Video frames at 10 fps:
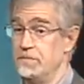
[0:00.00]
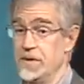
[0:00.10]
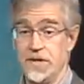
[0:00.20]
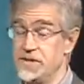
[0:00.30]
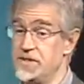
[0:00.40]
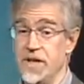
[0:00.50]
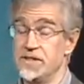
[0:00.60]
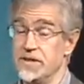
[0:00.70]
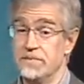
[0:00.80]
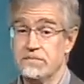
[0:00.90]
It just
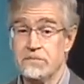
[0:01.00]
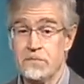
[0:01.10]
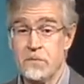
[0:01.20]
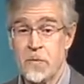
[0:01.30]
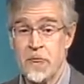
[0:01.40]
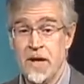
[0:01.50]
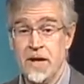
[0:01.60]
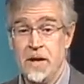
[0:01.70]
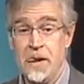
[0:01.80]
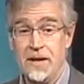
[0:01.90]
doesn't.
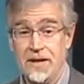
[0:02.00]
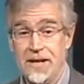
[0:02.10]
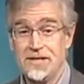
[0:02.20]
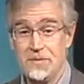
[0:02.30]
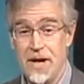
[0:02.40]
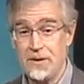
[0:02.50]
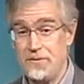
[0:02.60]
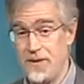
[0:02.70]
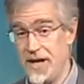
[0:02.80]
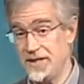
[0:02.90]
As a matter
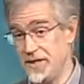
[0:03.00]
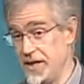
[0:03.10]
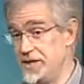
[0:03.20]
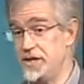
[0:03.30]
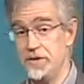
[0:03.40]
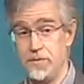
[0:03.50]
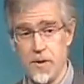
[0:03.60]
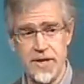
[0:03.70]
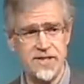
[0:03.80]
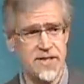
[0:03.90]
of fact, in
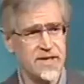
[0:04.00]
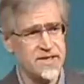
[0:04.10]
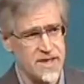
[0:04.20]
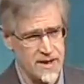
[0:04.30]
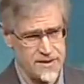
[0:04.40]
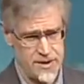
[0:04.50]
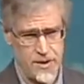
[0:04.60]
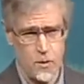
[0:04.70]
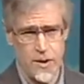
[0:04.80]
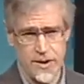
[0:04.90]
1946,
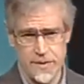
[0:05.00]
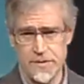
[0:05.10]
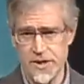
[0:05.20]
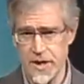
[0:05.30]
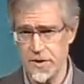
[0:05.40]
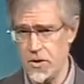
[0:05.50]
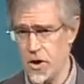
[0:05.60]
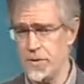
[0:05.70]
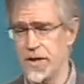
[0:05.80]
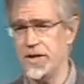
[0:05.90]
Dr. William J.
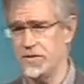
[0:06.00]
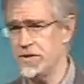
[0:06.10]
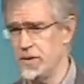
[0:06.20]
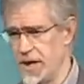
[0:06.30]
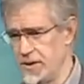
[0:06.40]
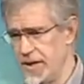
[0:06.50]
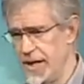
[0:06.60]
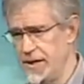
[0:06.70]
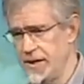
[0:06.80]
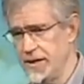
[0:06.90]
McCormick of Toronto,
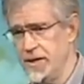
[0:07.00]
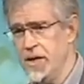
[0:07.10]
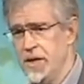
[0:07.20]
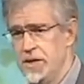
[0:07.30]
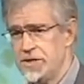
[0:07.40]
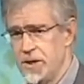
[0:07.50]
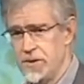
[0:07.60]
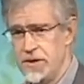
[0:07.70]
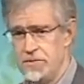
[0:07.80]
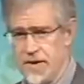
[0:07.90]
Canada,
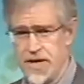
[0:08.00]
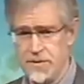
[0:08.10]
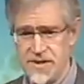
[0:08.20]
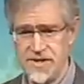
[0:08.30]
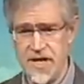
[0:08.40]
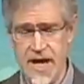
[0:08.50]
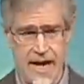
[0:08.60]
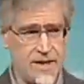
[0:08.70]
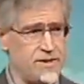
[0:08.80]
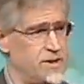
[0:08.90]
showed that vitamin C
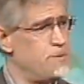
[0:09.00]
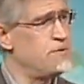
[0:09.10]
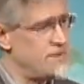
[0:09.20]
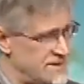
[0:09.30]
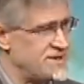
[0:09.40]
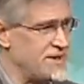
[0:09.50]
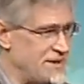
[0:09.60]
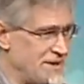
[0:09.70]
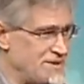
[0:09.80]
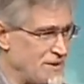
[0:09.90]
actually prevents
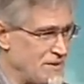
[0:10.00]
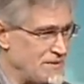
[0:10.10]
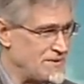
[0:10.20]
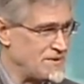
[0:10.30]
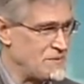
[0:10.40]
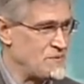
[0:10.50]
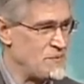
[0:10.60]
kidney stones.